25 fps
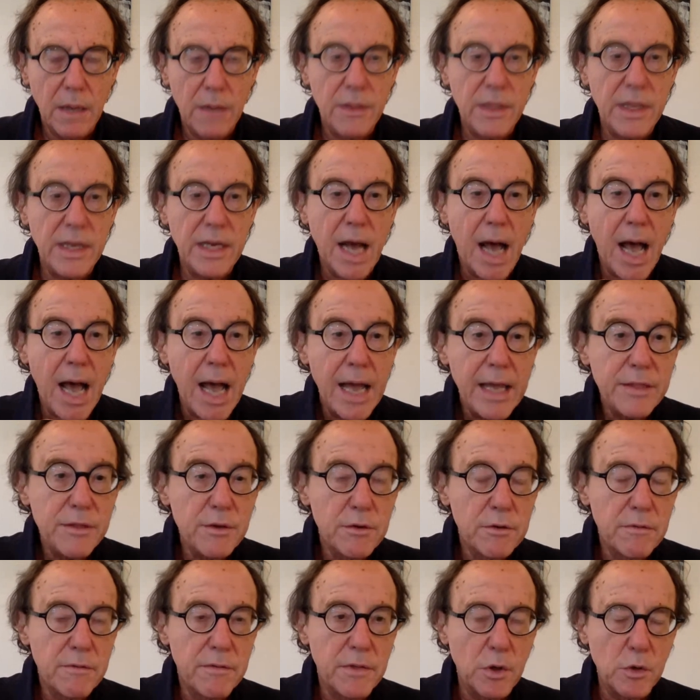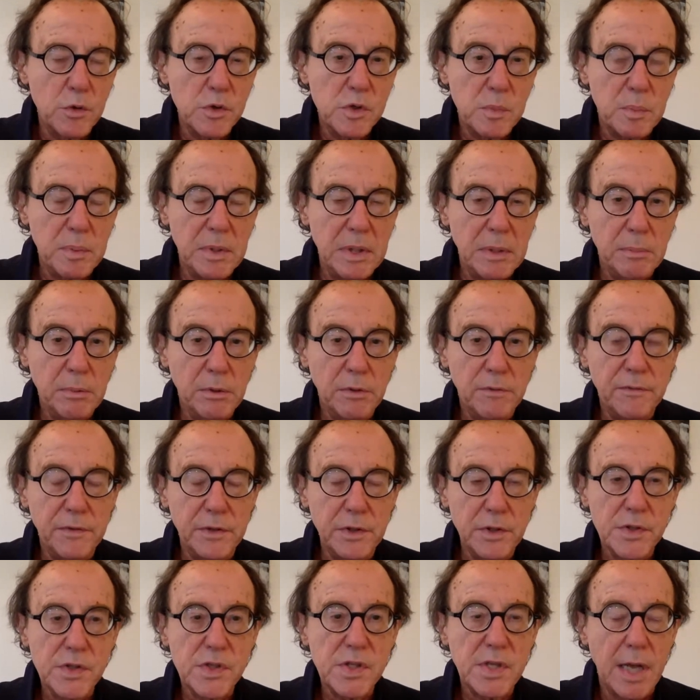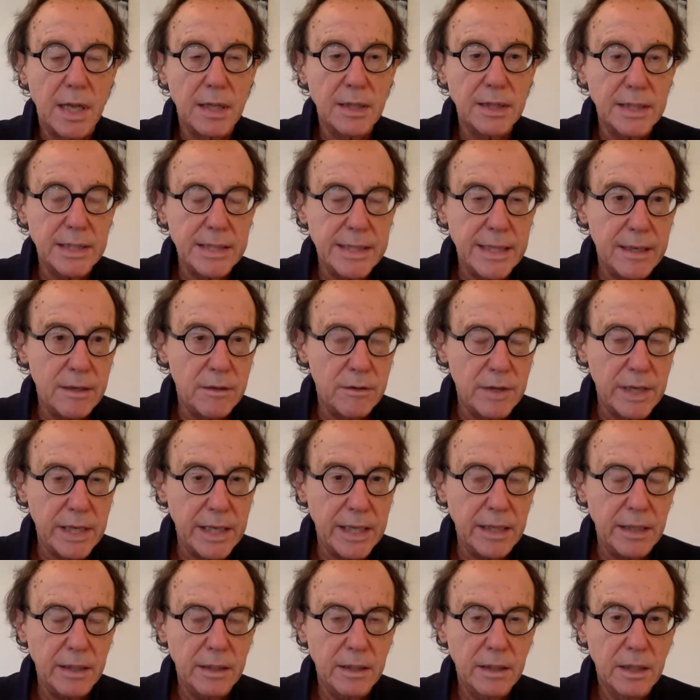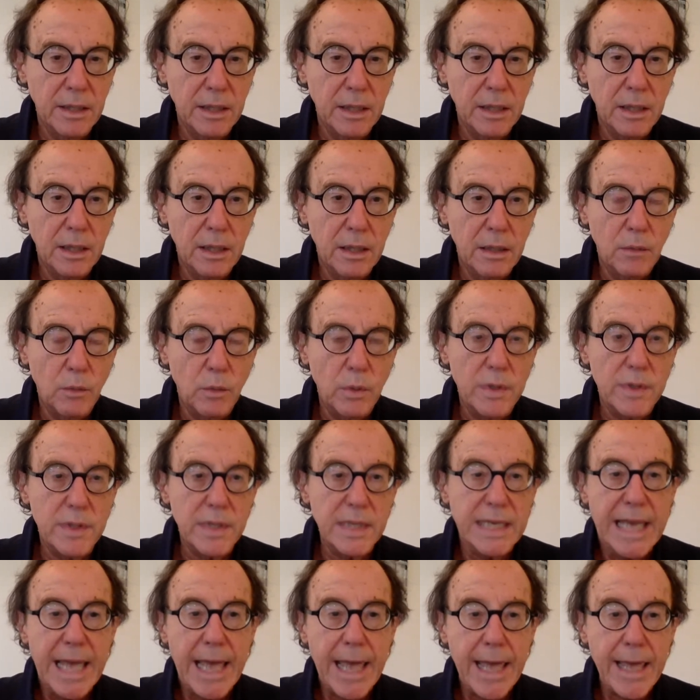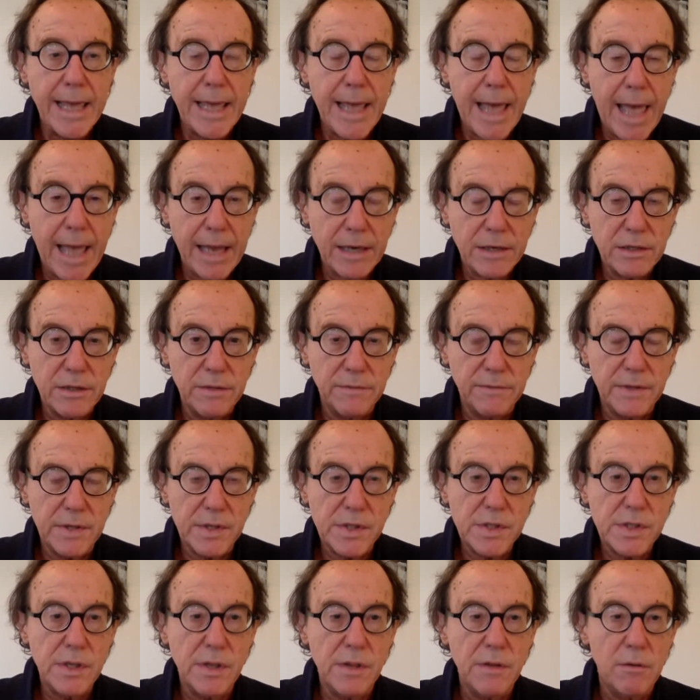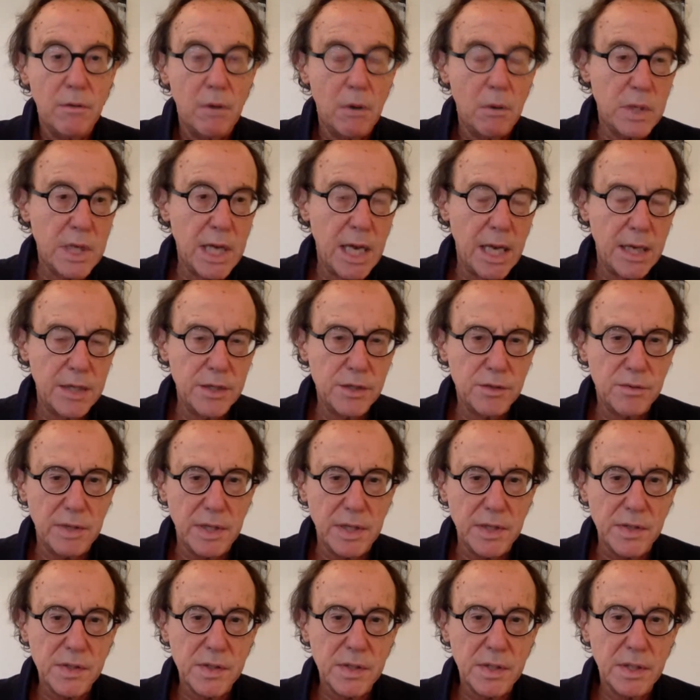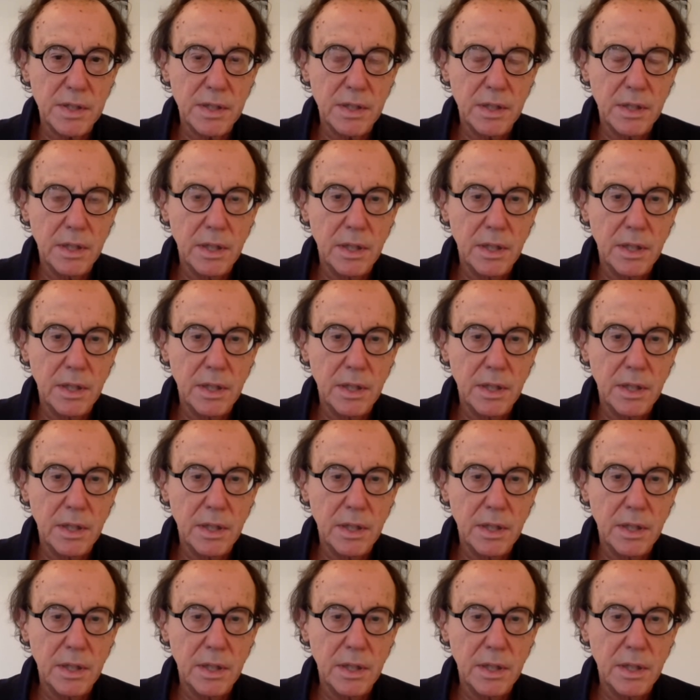than either of those people feel solidarity with gay activists in their own countries.